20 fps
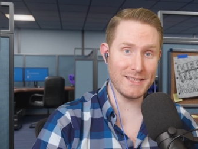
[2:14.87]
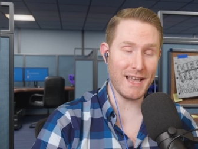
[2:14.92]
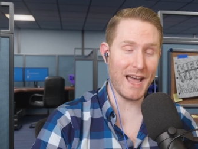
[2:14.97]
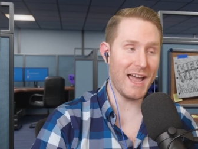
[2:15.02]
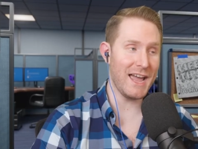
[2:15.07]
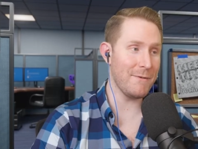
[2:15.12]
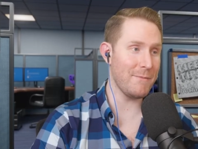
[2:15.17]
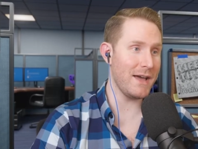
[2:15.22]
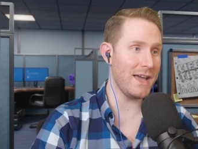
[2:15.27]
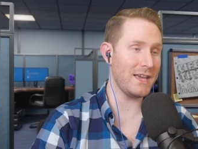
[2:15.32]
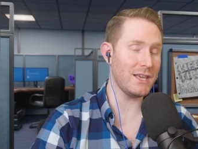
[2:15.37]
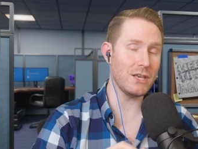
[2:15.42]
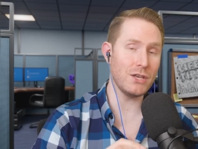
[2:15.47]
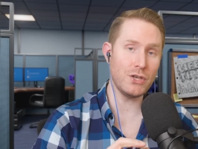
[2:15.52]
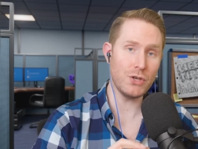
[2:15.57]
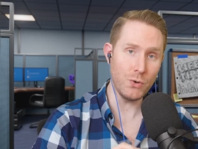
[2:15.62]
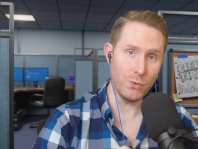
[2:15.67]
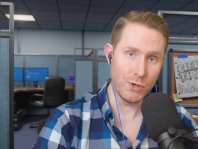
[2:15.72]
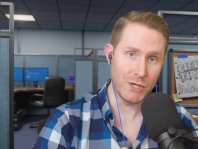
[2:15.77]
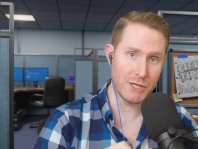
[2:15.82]
am a
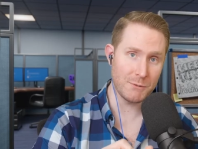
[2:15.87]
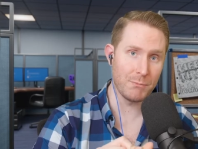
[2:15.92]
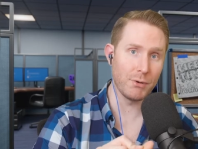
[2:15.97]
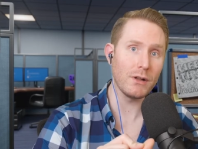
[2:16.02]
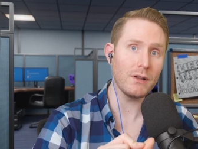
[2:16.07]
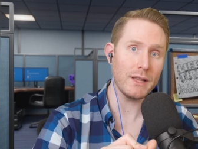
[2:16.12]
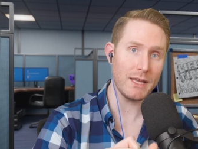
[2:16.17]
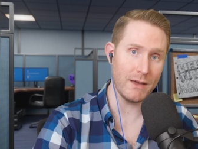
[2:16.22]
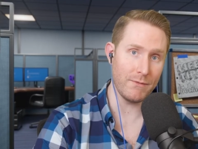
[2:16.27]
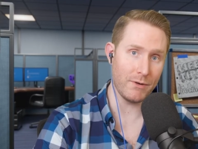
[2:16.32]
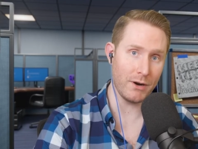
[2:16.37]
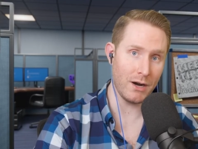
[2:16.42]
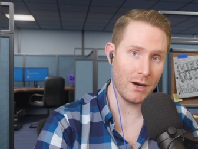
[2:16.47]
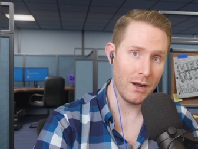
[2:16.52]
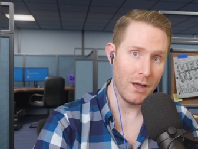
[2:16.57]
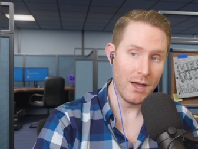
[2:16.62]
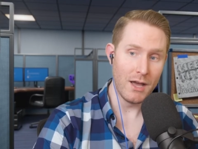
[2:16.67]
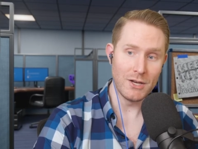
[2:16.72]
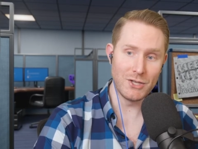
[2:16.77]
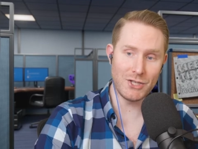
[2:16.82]
huge believer,
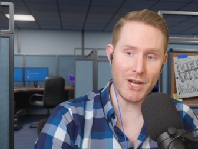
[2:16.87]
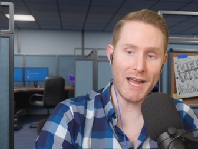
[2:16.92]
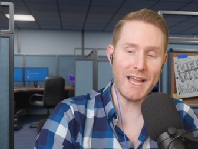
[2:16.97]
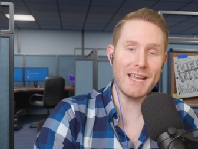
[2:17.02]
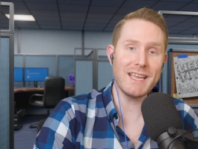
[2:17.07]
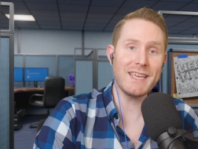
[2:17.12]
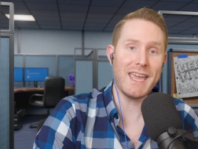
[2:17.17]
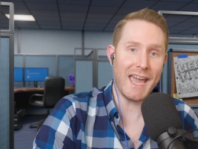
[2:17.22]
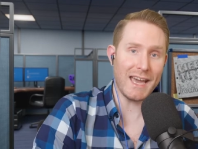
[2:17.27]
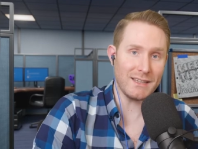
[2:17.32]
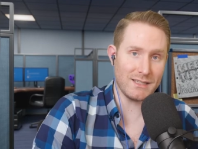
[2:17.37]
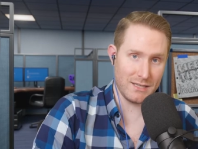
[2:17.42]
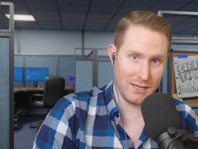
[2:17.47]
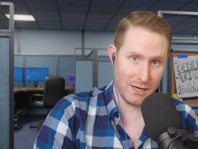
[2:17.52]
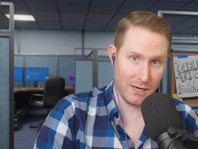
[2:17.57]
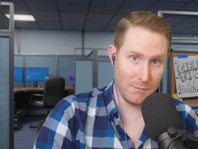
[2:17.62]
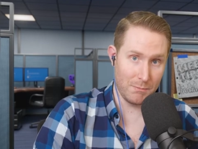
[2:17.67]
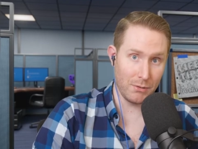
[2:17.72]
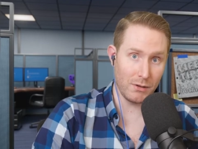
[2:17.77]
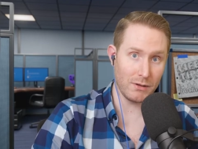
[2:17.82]

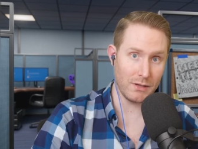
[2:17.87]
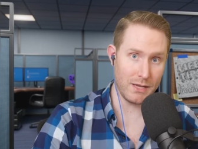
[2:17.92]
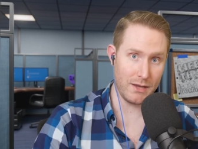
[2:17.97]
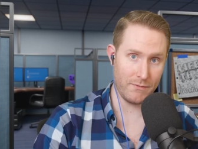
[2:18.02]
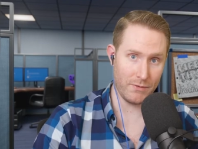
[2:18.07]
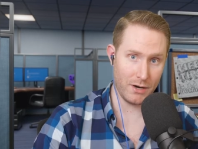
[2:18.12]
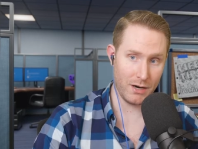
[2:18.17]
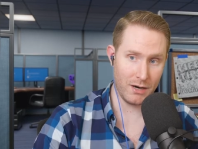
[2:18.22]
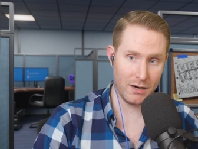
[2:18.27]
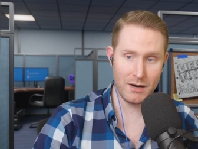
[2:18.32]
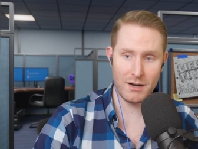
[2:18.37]
gigantic believer.